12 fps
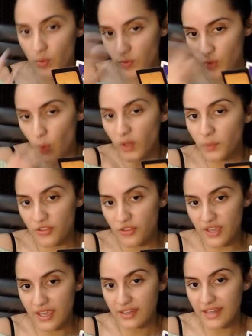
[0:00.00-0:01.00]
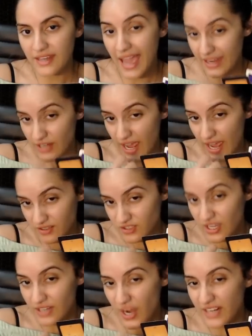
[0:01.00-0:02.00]
going within and
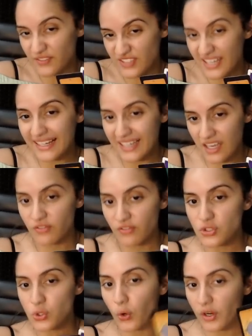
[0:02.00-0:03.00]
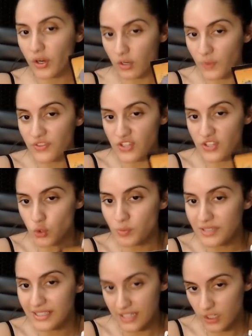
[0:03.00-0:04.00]
kind of taking inventory on what this new
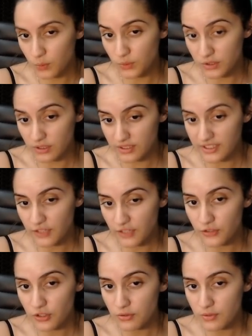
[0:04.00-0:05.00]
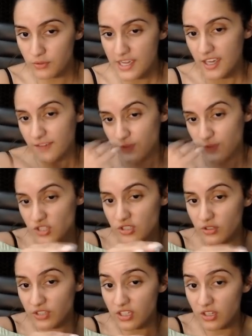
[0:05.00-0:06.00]
beginning would look like for you, if you're
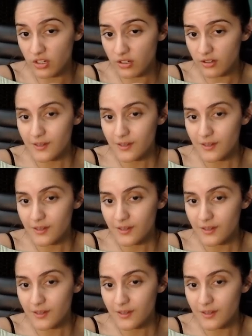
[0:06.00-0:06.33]
still here,